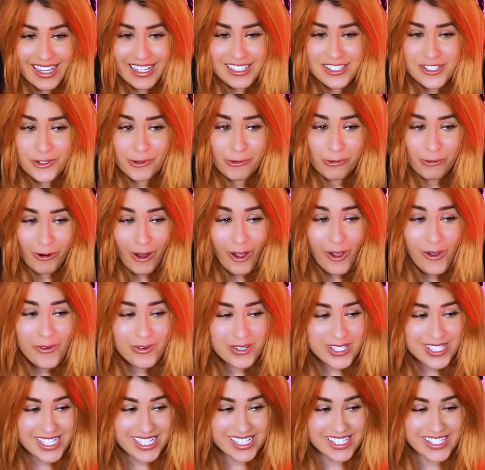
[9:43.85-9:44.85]
It's
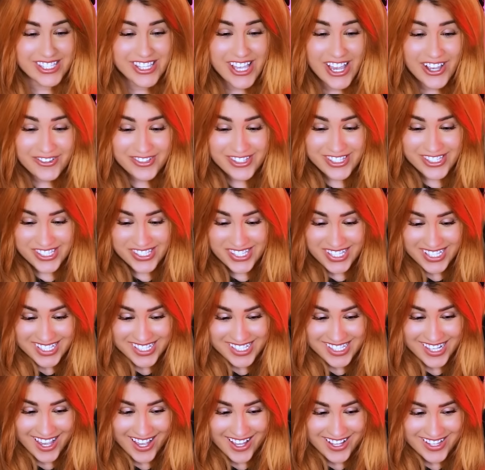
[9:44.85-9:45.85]
gross. It sounds
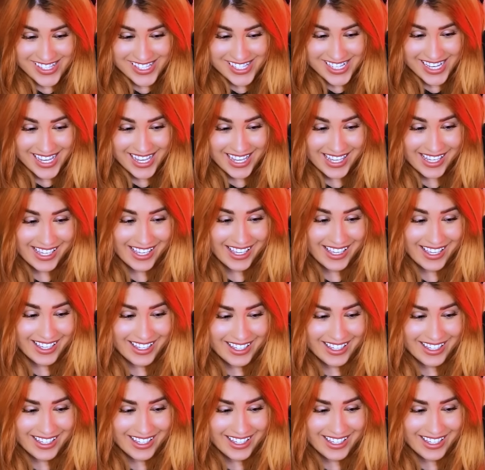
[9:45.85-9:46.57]
disgusting.